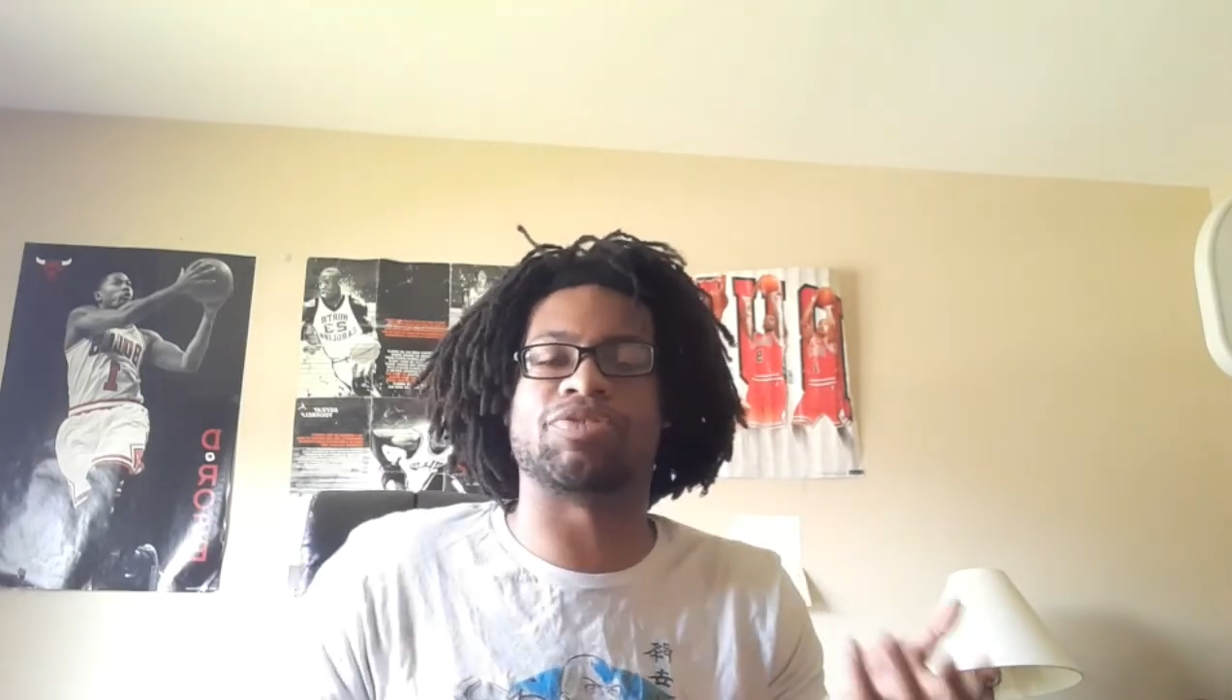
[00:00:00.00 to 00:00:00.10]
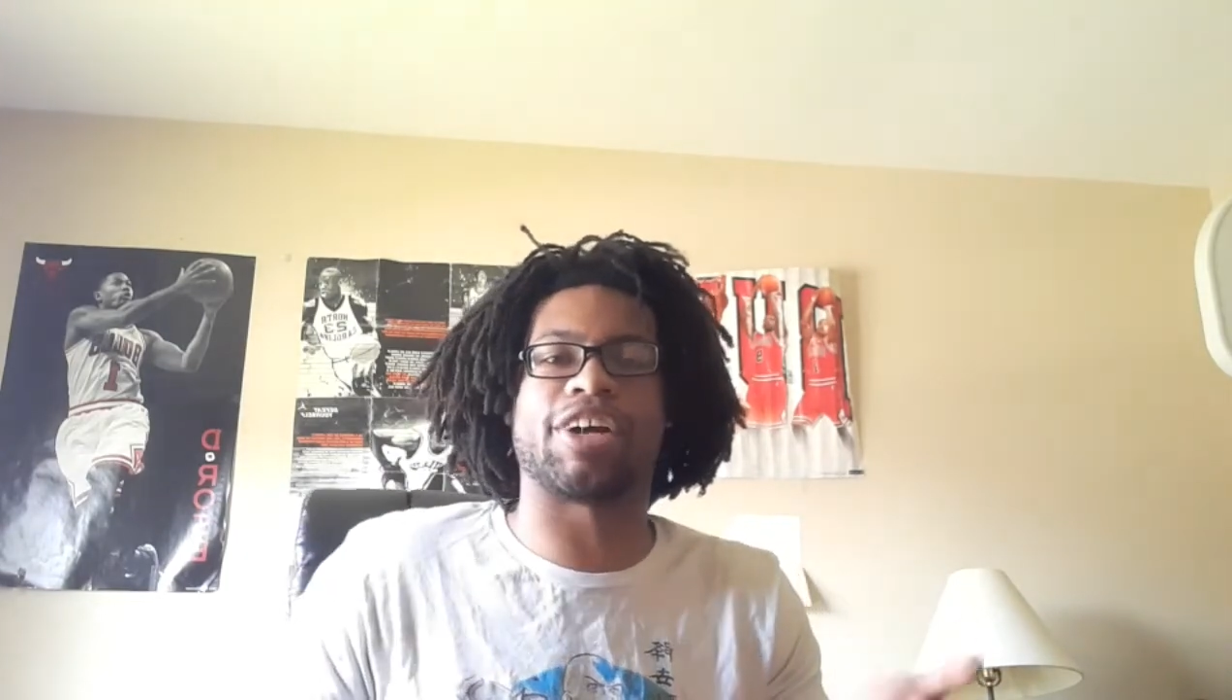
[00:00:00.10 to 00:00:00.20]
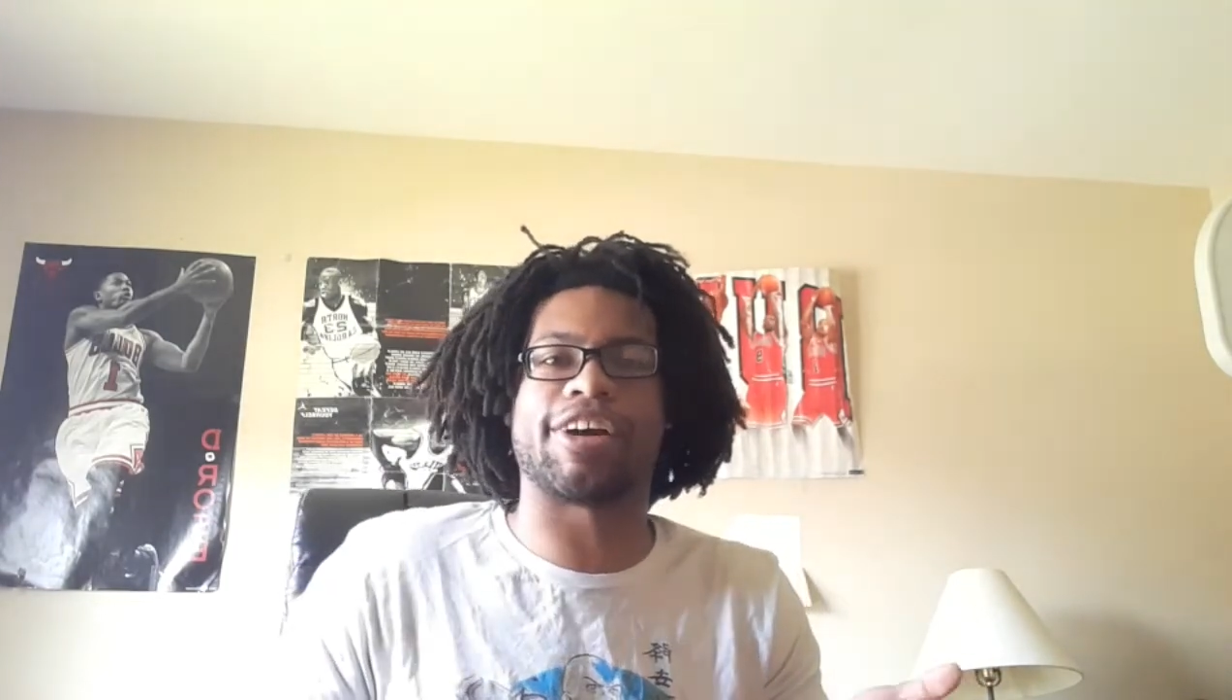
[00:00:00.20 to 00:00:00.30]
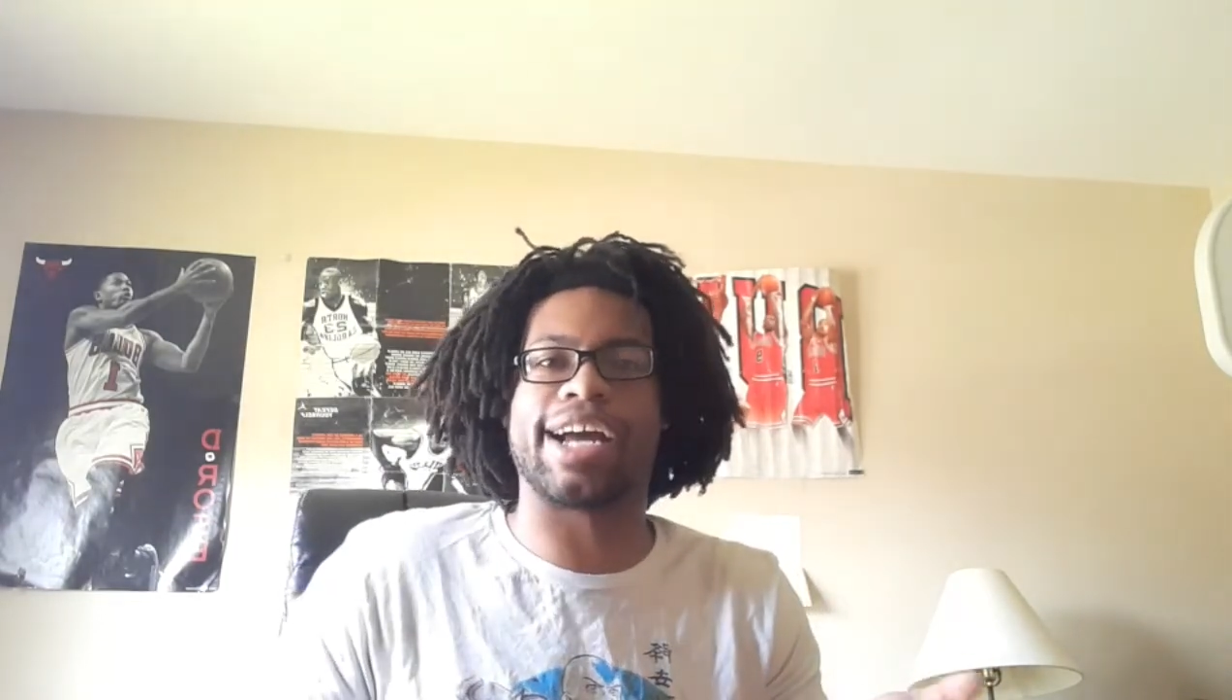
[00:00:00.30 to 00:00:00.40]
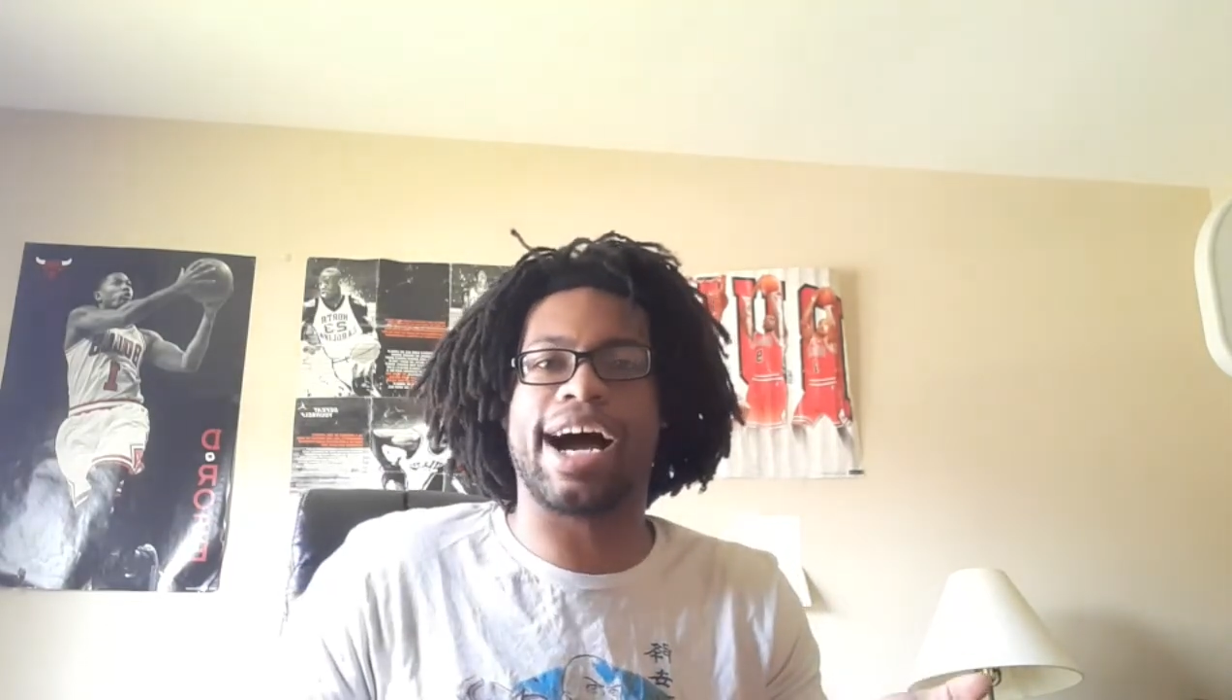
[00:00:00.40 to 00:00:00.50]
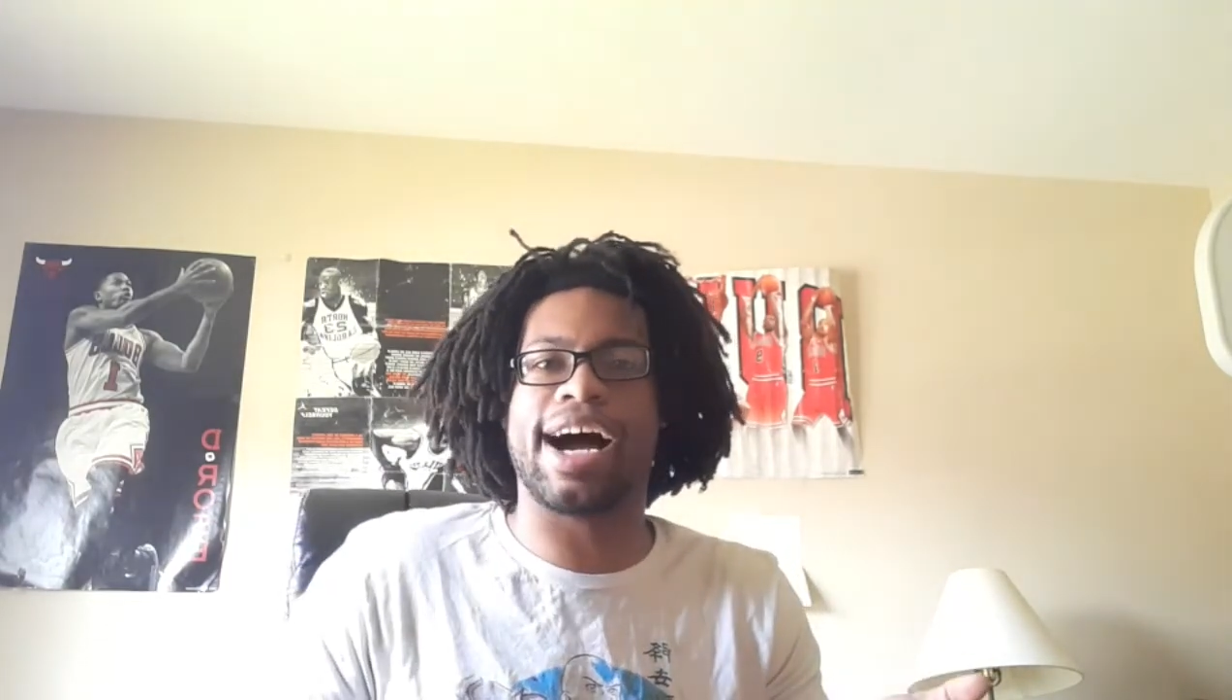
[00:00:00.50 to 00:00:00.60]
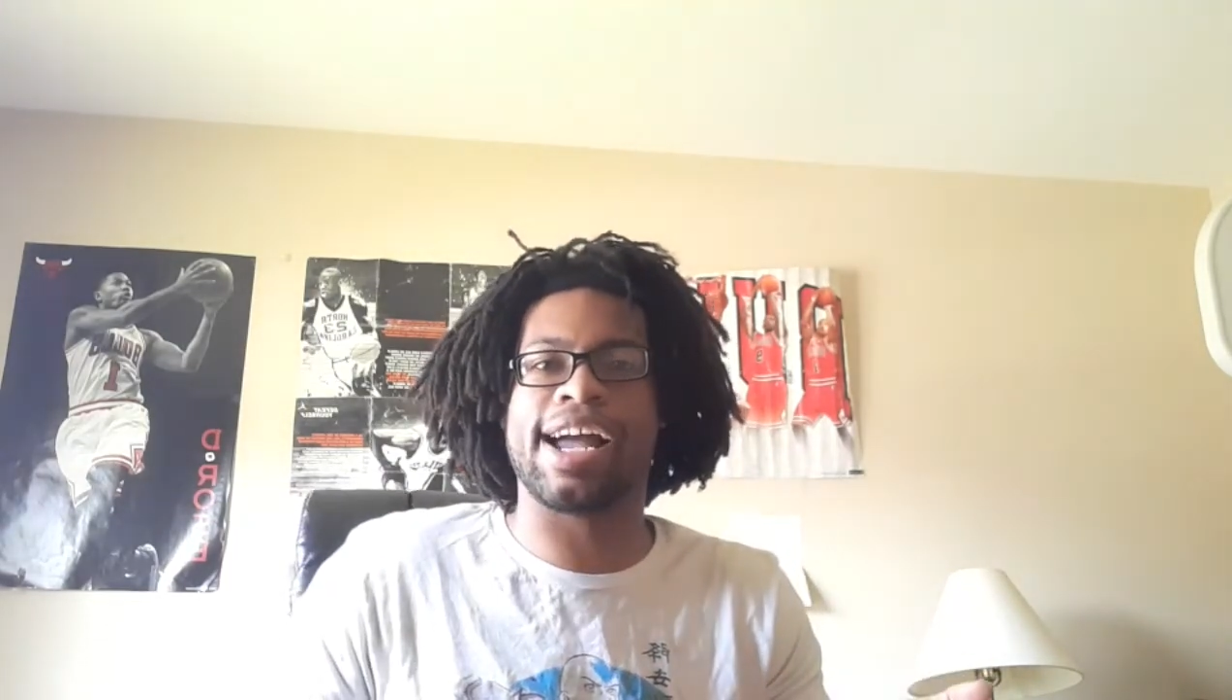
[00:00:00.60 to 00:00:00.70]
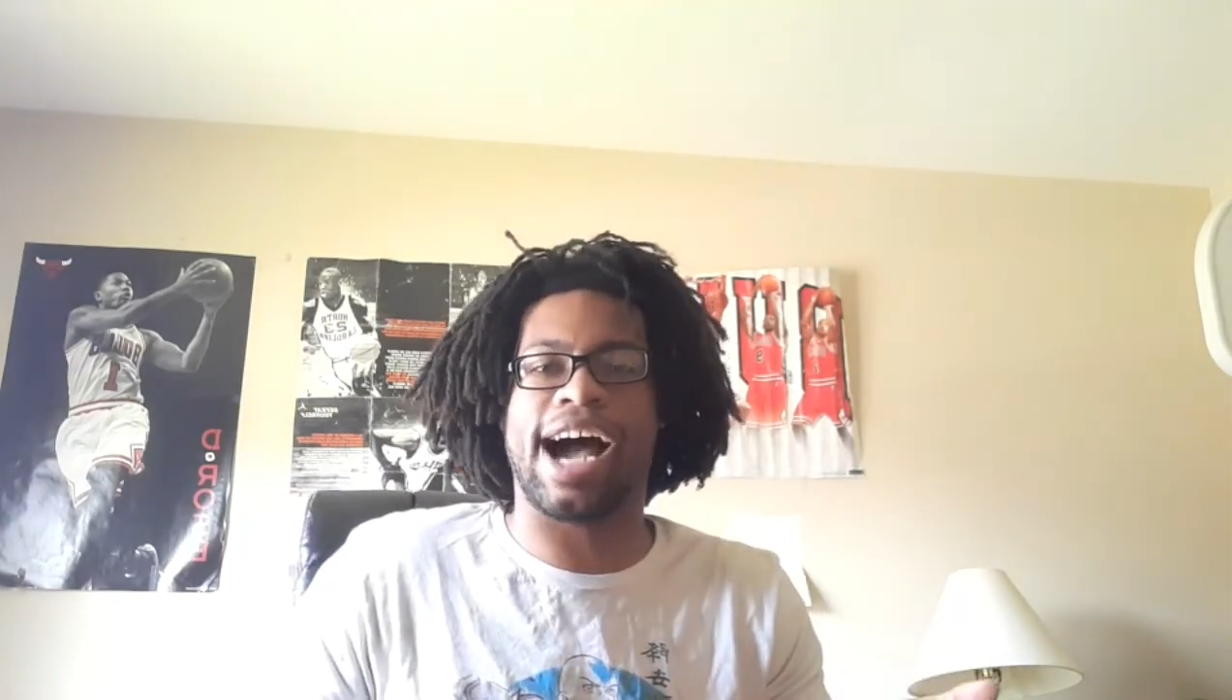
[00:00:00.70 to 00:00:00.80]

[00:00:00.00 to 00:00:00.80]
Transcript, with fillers: very high.